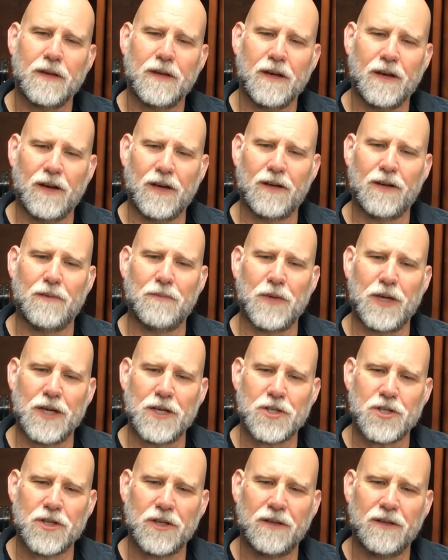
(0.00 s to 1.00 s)

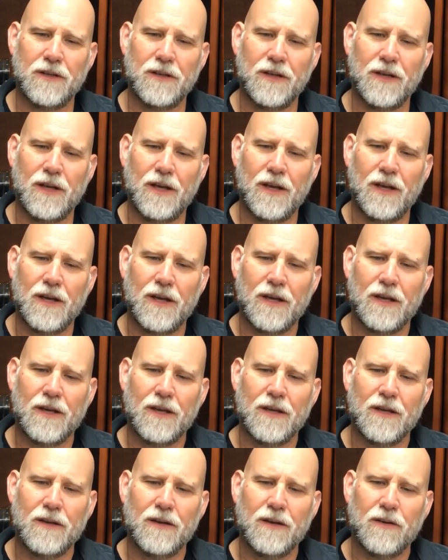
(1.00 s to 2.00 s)
Condemnation.
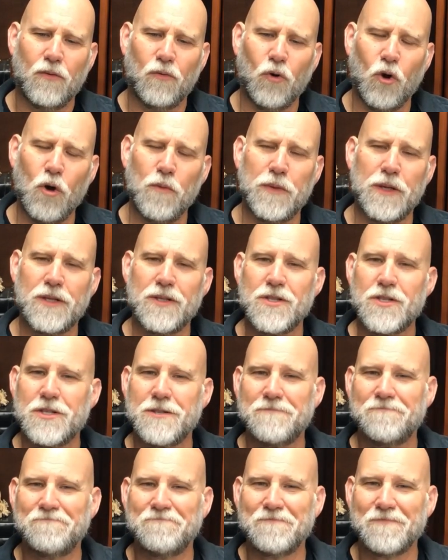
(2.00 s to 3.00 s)

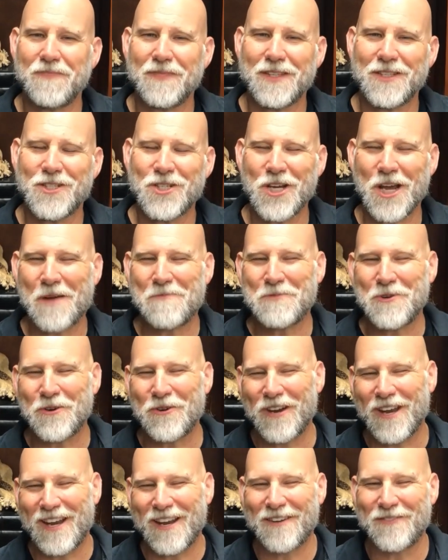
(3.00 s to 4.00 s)
Romans
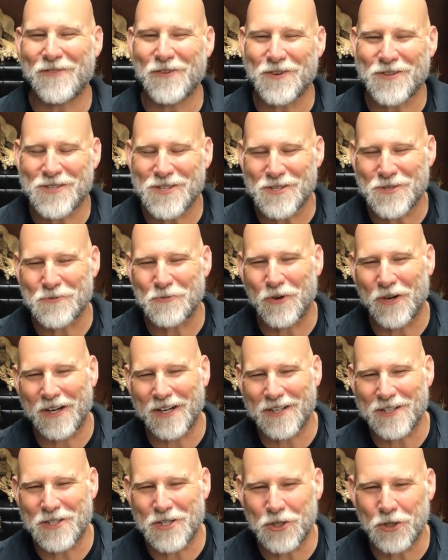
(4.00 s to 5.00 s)
chapter 8, verses 1
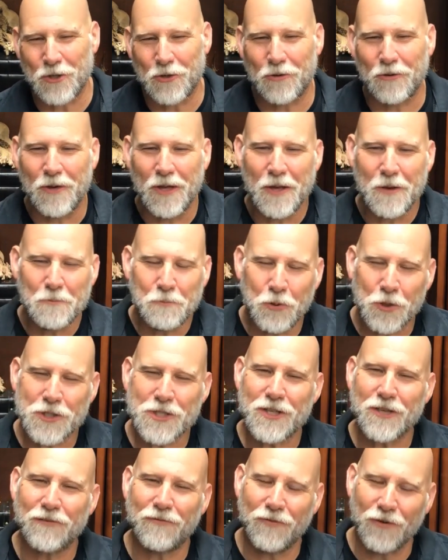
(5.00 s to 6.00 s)
and 2
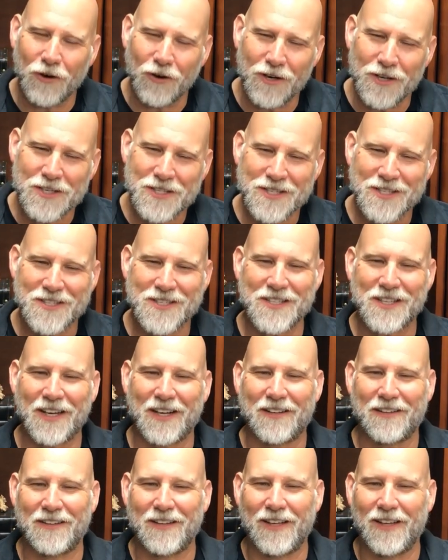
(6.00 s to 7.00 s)
puts it very
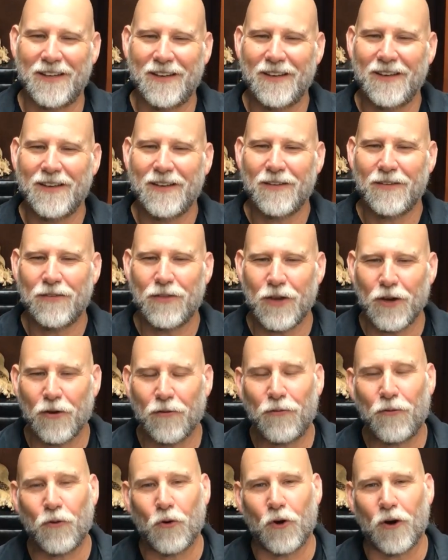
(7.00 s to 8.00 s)
succinctly.
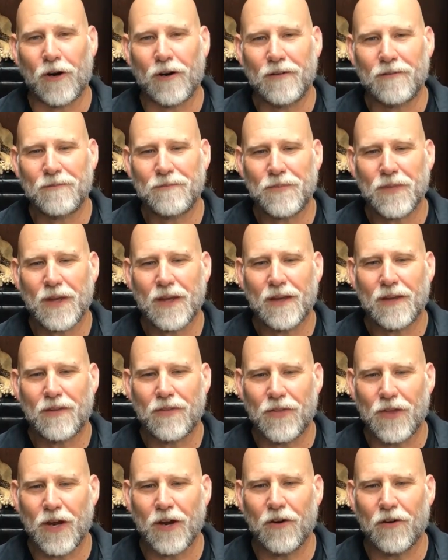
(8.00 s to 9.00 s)
Therefore,
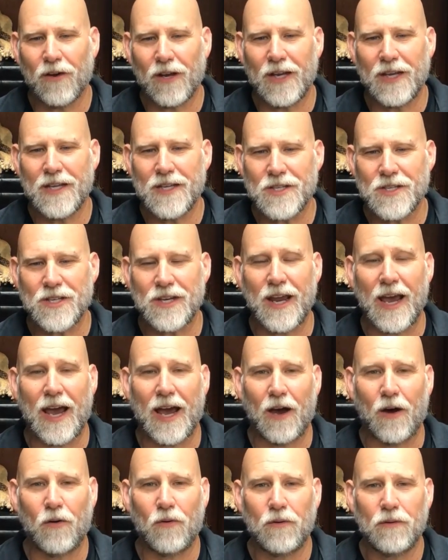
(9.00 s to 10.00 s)
there is
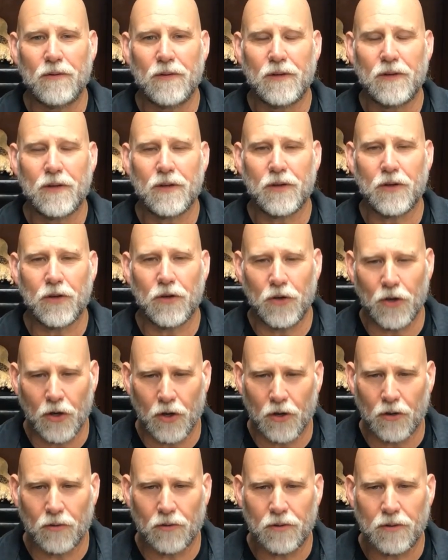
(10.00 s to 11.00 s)
now
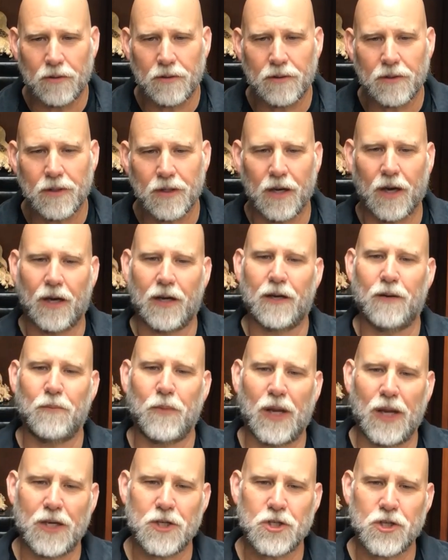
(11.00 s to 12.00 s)
no
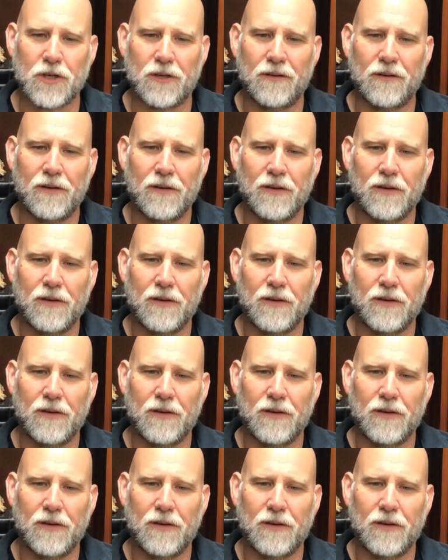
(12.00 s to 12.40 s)
condemnation